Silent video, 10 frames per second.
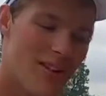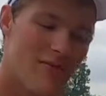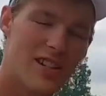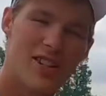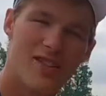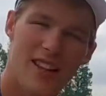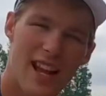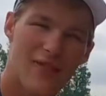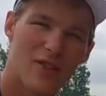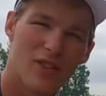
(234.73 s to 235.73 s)
big of a deal.
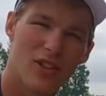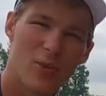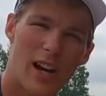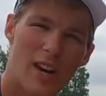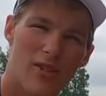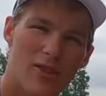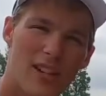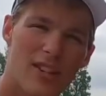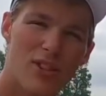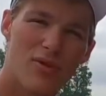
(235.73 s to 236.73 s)
After a little while, you
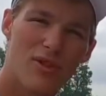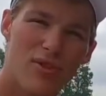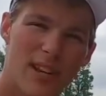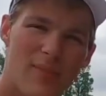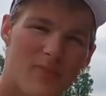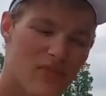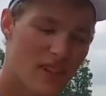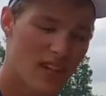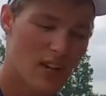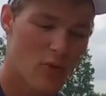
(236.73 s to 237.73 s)
get used to it.
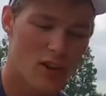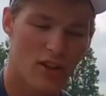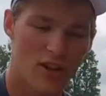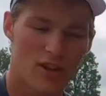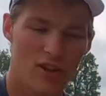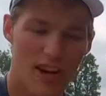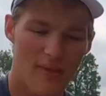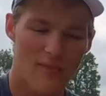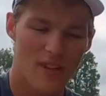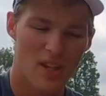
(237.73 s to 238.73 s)
And one other
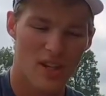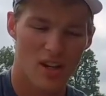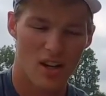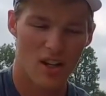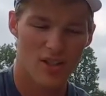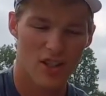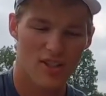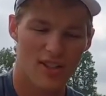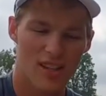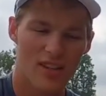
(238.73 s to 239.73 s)
gripe:
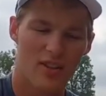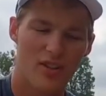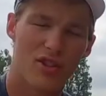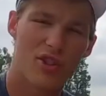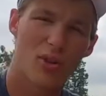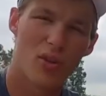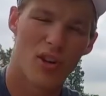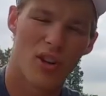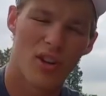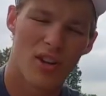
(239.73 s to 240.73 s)
adjusting
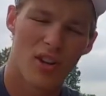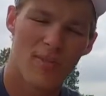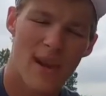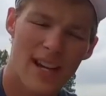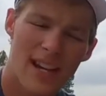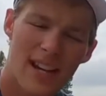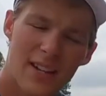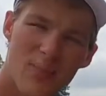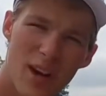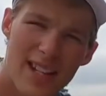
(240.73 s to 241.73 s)
your
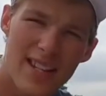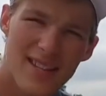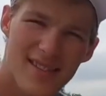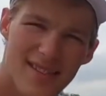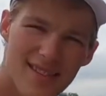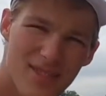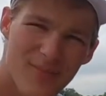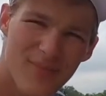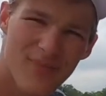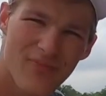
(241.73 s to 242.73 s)
magnetic braking
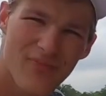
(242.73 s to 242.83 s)
system